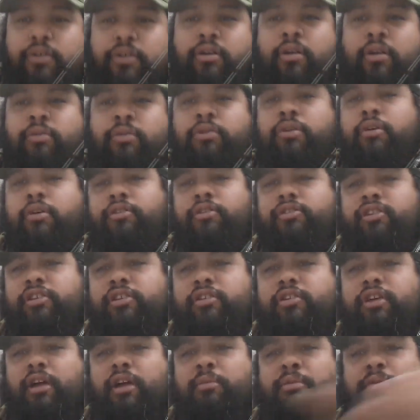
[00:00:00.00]
you go north
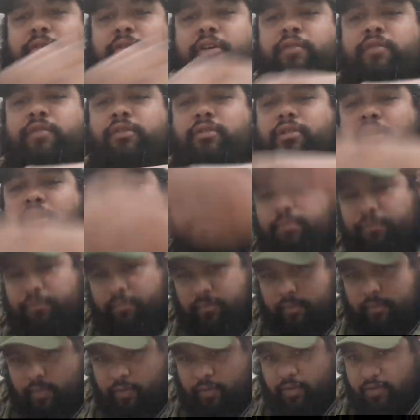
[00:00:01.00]
and if
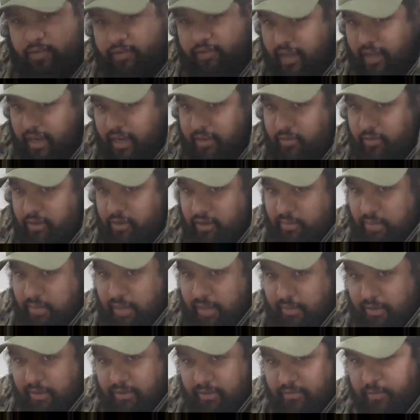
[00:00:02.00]
you decide you're gonna
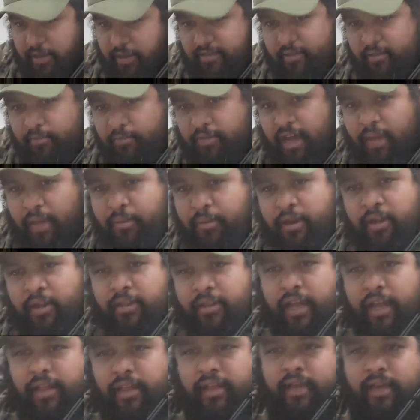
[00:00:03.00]
maybe spend some time in
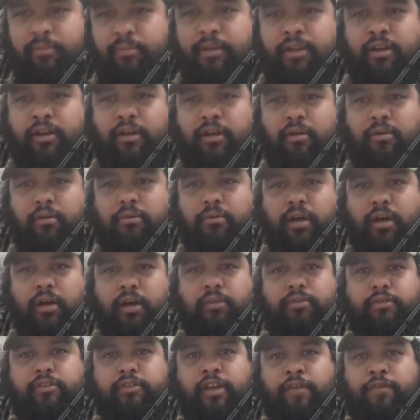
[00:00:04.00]
LA, let me know.
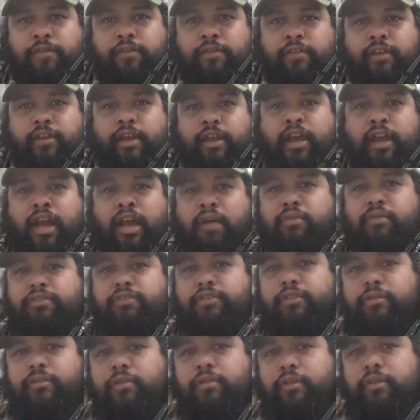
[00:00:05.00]
I'll definitely hang out
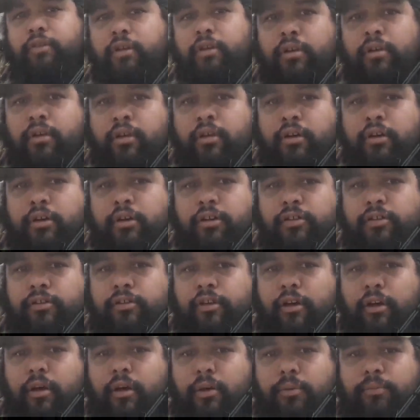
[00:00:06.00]
with you.
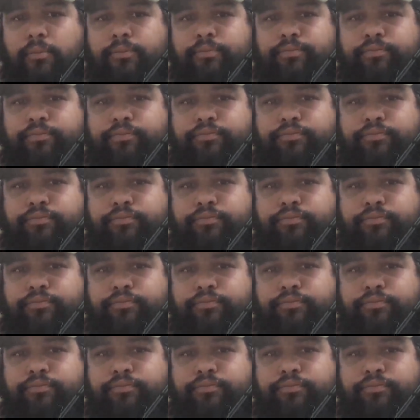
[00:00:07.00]
So,